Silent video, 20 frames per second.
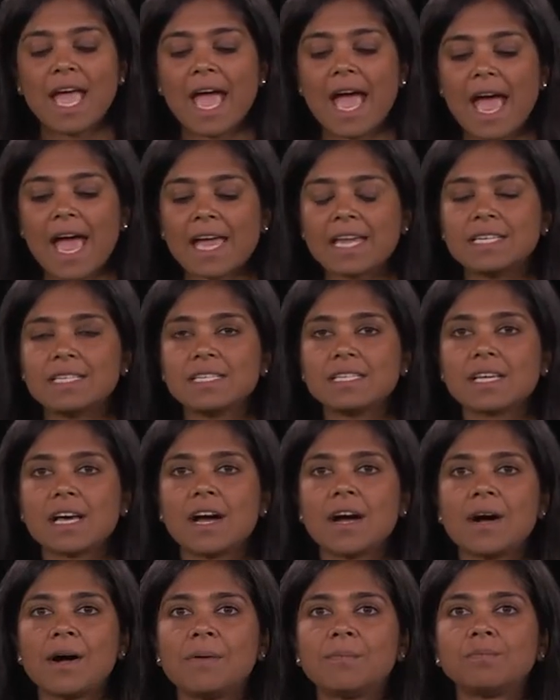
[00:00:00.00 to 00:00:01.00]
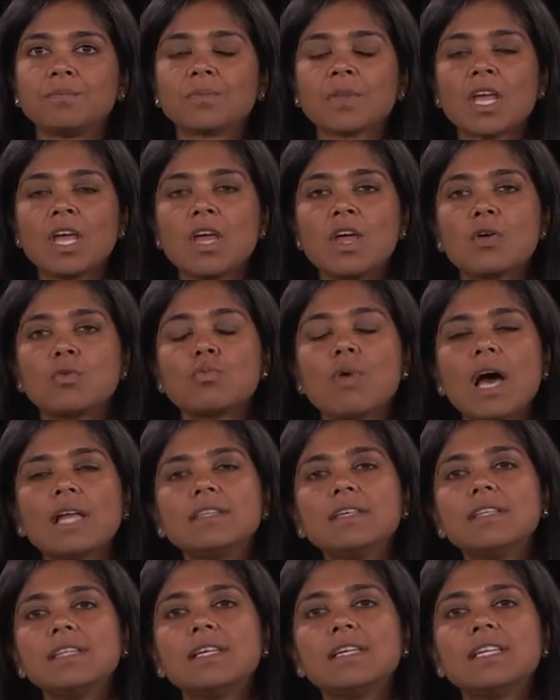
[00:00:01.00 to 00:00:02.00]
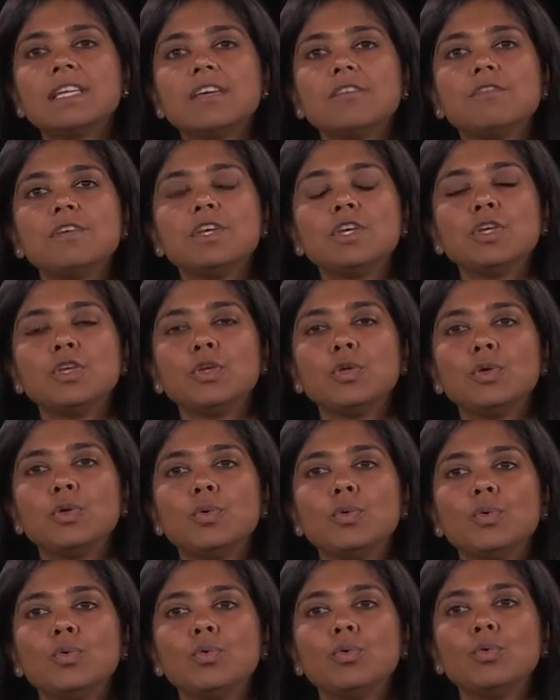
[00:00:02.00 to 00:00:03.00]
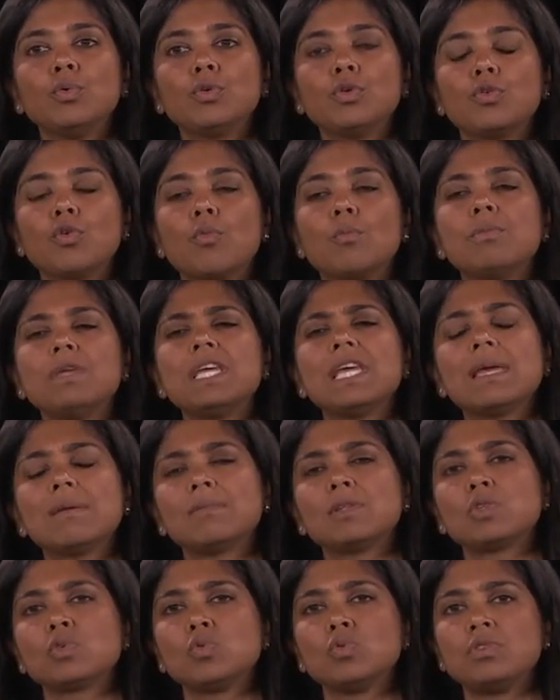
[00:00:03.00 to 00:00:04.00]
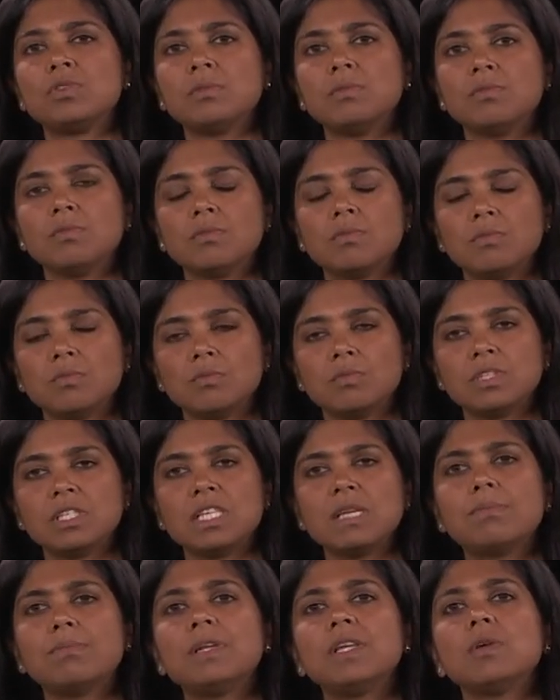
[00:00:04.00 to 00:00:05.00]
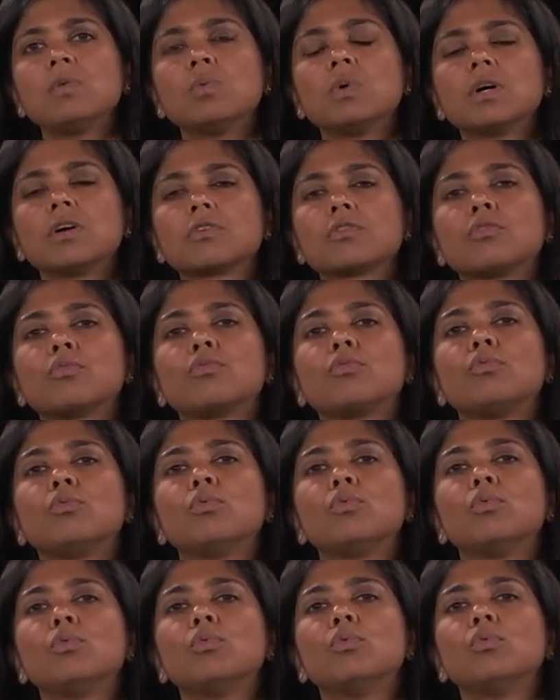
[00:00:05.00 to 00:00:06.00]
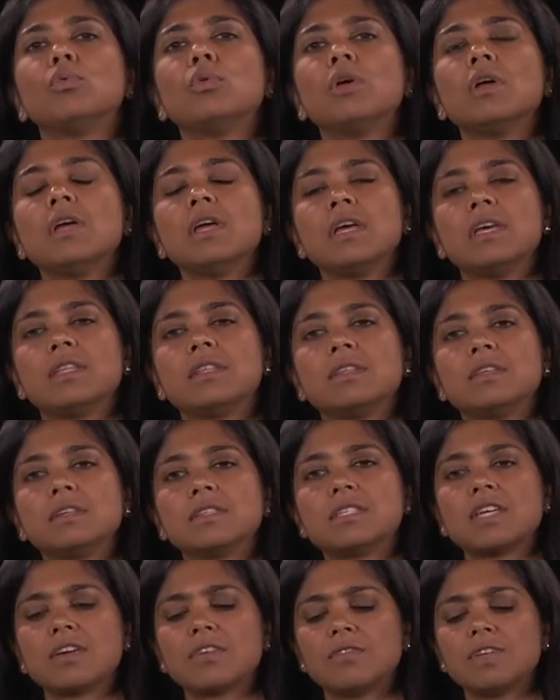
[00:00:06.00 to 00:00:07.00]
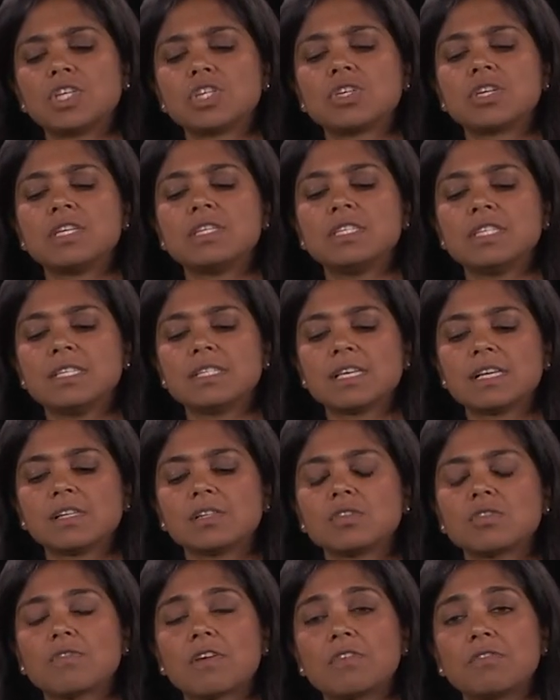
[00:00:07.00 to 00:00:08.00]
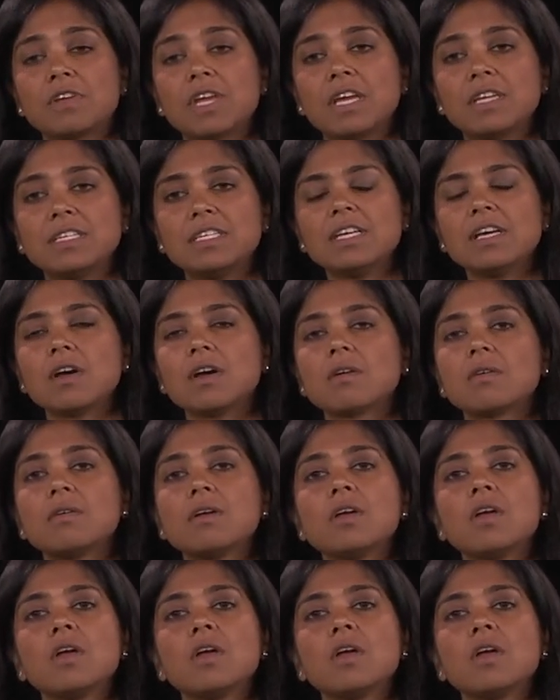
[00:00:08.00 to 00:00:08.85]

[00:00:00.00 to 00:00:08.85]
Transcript: And um, rather than giving you, you know, being able to deeply work through the derivation and details of every idea,